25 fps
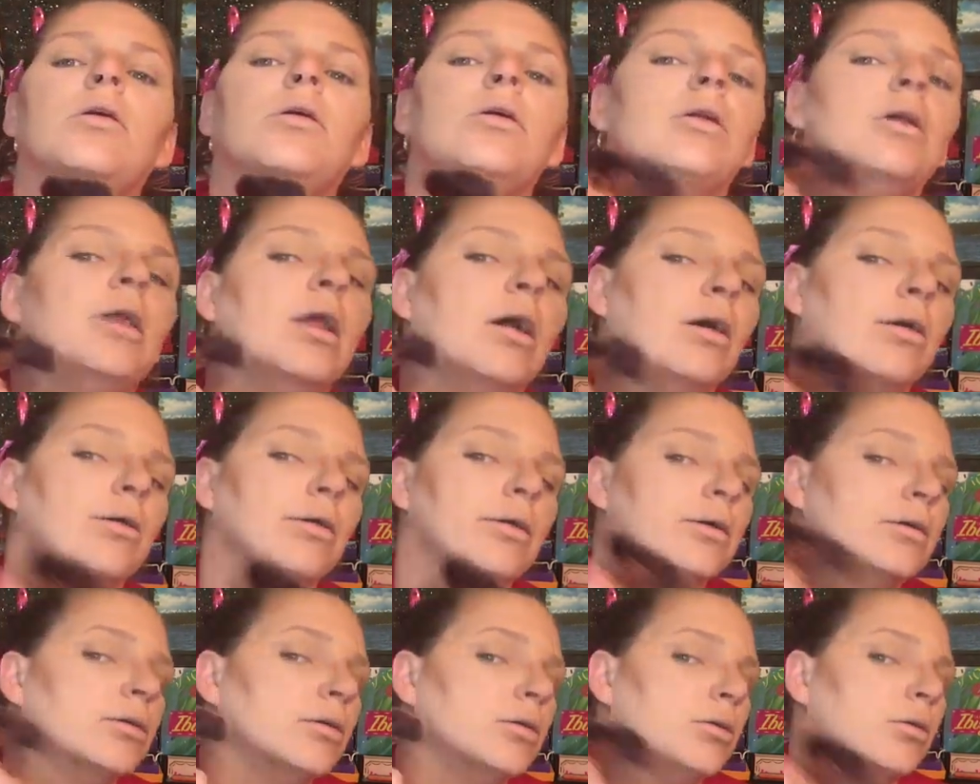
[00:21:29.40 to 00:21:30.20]
Now it
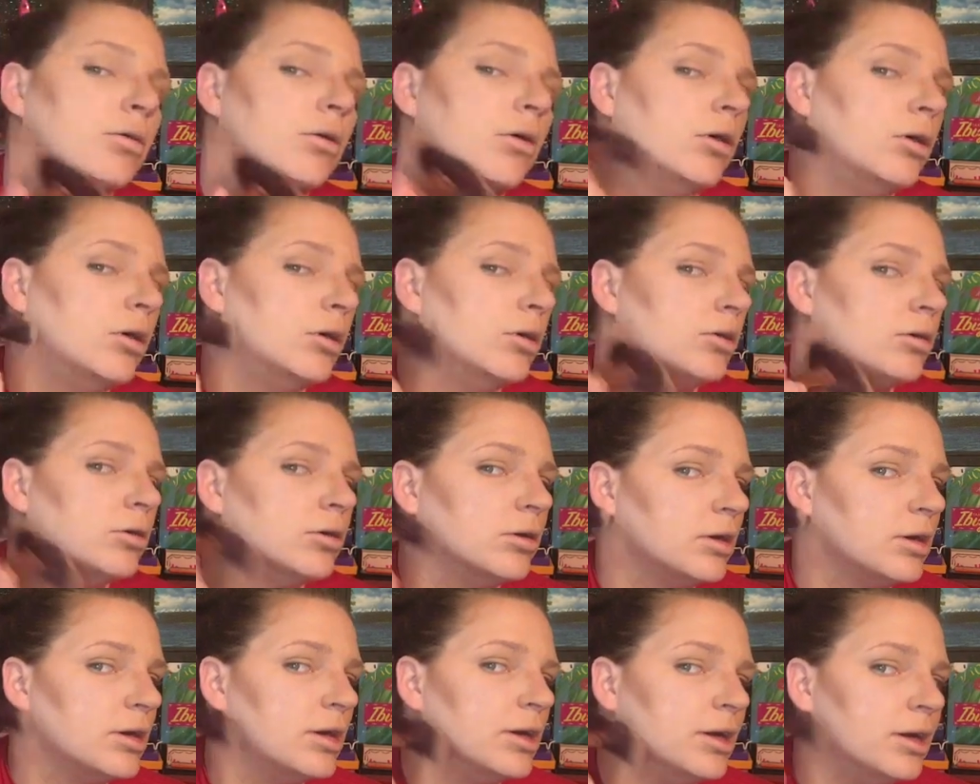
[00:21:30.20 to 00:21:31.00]
is a little harder
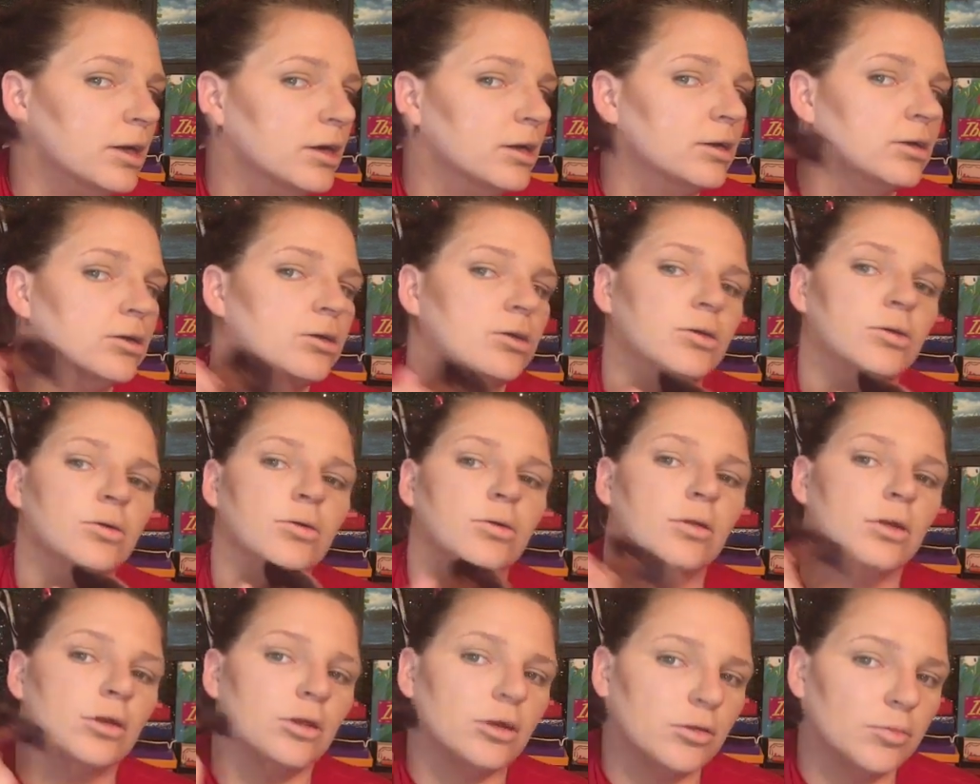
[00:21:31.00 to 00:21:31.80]
to get
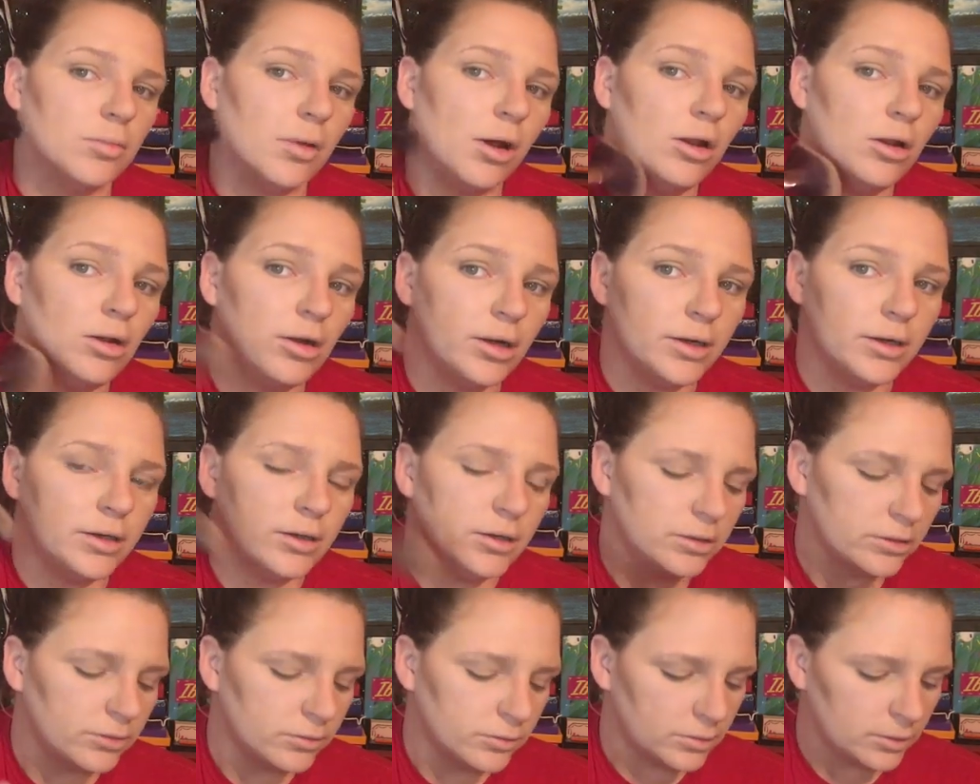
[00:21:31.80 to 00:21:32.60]
into the smaller
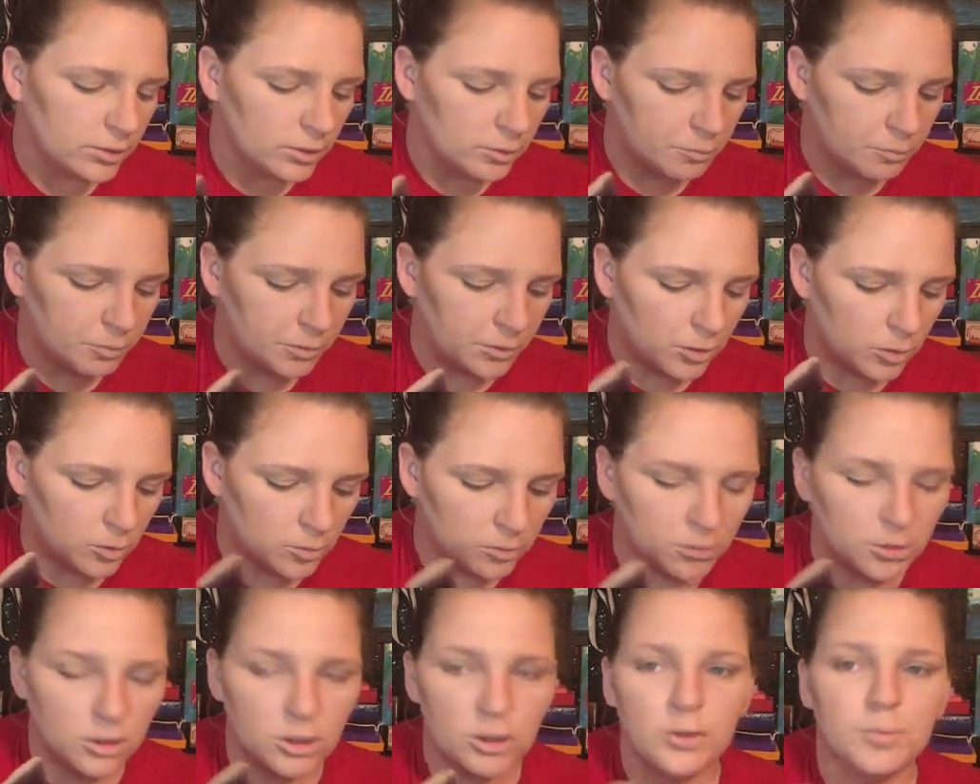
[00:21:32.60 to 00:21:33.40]
areas with this big old
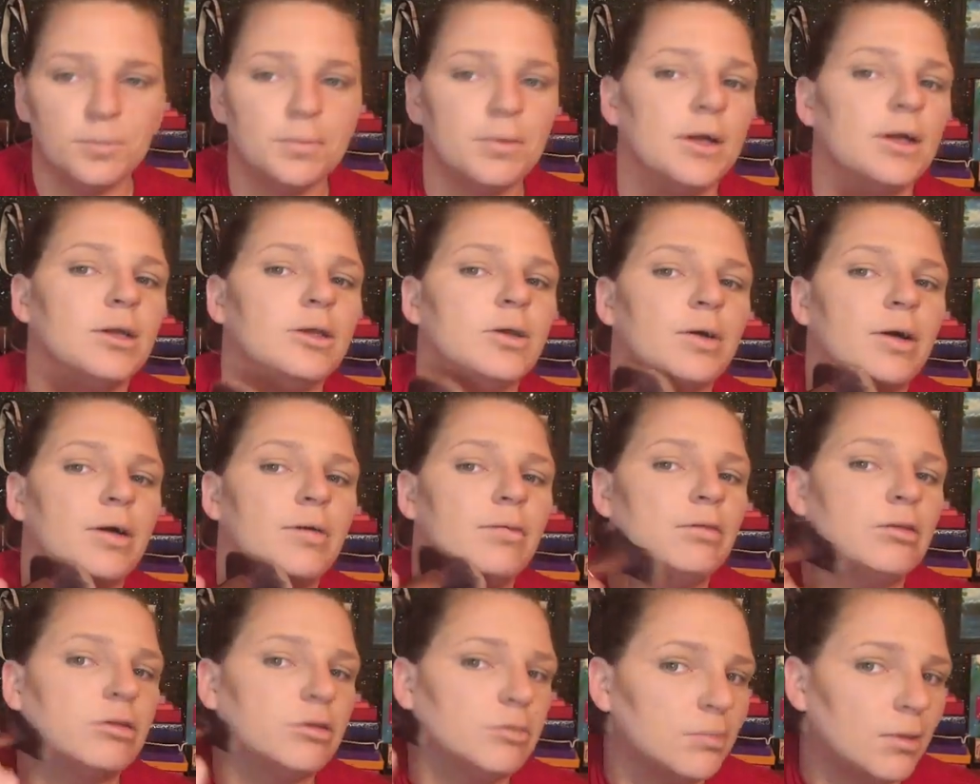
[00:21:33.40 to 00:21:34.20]
brush, but I do
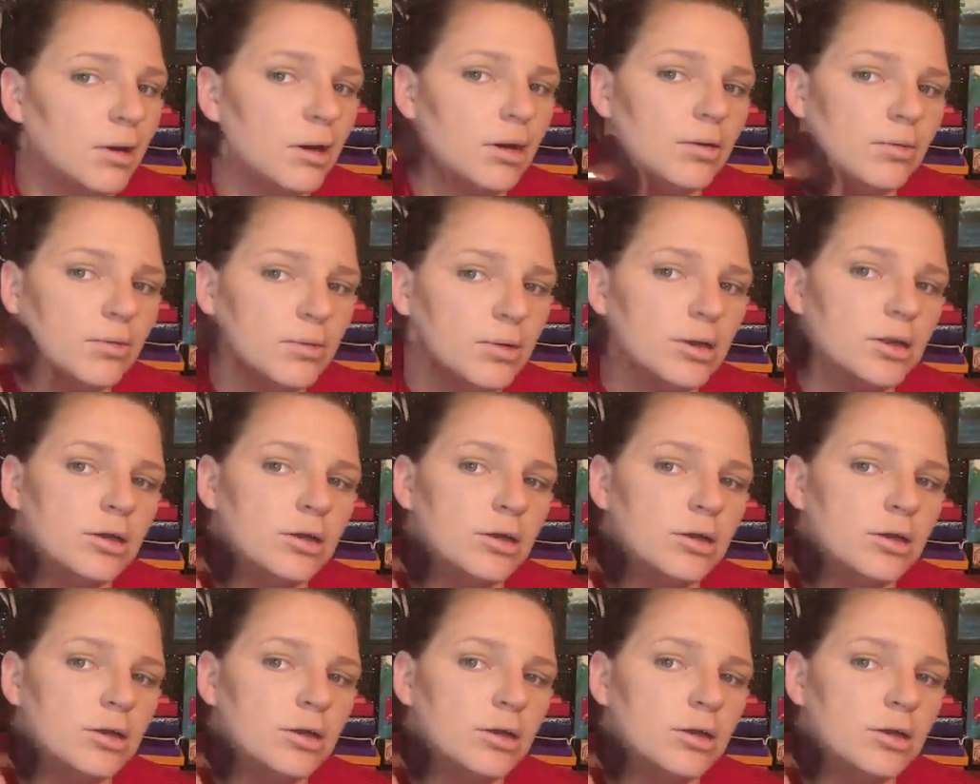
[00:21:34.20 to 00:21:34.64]
have a smaller one.